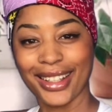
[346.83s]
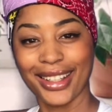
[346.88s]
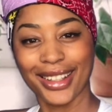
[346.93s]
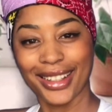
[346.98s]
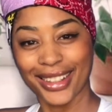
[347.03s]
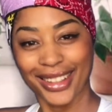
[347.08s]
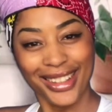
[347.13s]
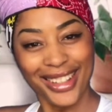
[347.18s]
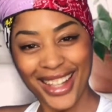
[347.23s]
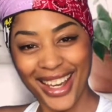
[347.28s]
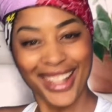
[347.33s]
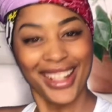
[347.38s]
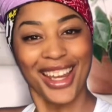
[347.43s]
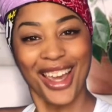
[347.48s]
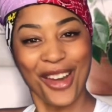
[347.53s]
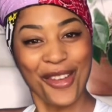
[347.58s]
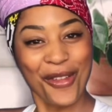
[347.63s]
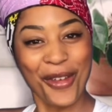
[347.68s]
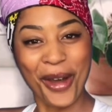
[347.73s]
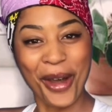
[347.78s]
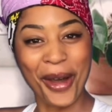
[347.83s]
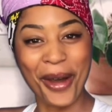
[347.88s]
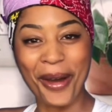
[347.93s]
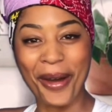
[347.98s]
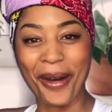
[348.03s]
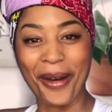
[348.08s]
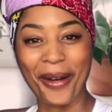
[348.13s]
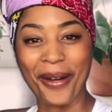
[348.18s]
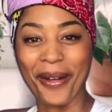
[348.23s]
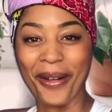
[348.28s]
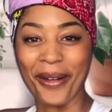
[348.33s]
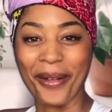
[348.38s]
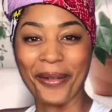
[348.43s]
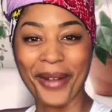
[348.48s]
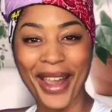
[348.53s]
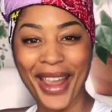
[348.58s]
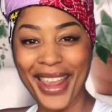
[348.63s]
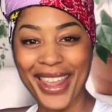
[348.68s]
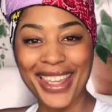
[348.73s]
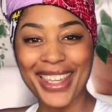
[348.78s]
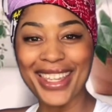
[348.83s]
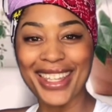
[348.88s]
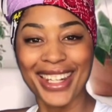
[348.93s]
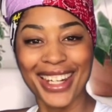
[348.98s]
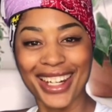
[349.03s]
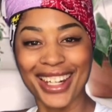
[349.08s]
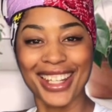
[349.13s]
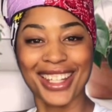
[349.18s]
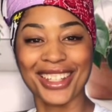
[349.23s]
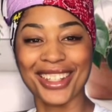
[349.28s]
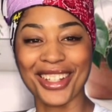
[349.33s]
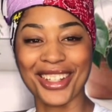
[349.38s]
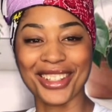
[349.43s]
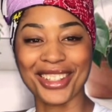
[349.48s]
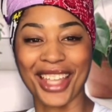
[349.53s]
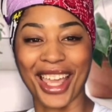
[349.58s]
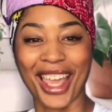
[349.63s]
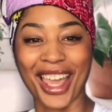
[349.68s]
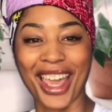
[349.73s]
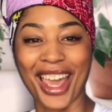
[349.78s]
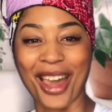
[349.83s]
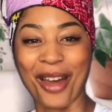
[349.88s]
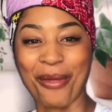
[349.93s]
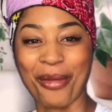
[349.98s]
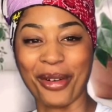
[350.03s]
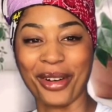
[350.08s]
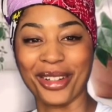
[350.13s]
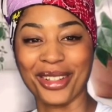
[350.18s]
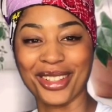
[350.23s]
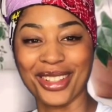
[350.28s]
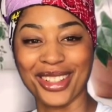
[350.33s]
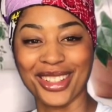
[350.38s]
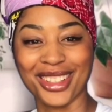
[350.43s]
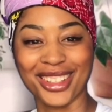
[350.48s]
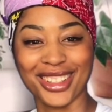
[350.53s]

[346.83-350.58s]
None of them. I ain't eat any of those apples.